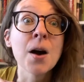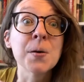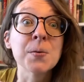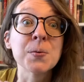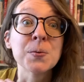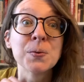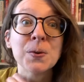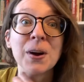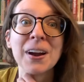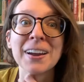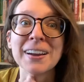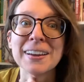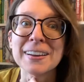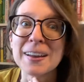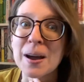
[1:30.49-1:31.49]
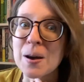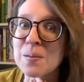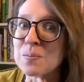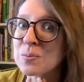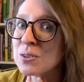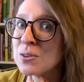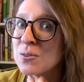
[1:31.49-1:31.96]
right
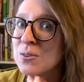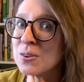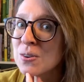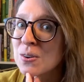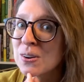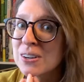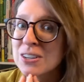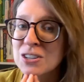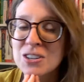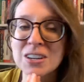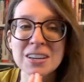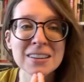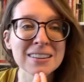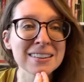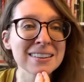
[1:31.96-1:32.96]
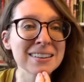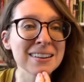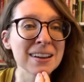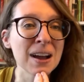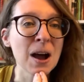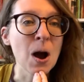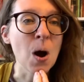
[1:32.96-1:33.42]
up to your chin,
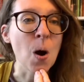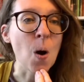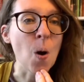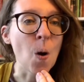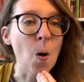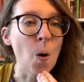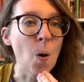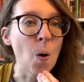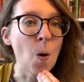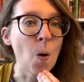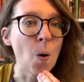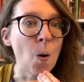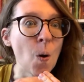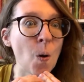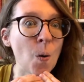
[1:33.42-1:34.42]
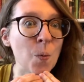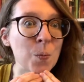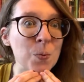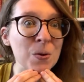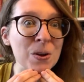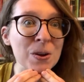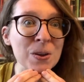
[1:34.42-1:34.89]

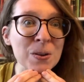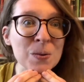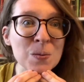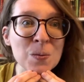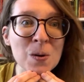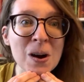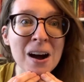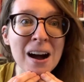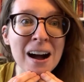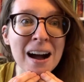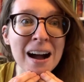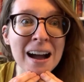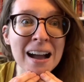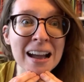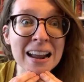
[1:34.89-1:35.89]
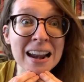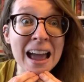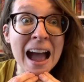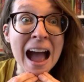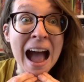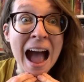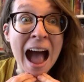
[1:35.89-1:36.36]
open wide,
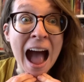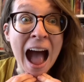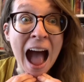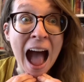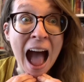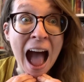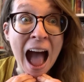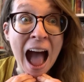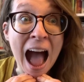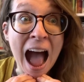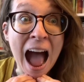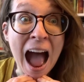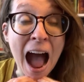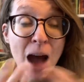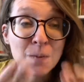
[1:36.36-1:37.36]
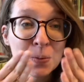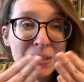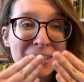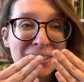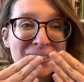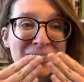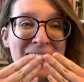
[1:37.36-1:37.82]

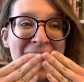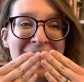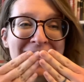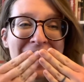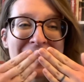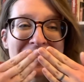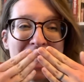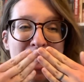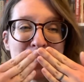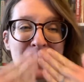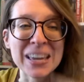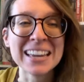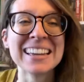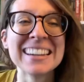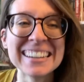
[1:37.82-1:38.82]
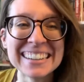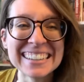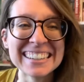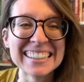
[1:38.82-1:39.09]
but do not let them in.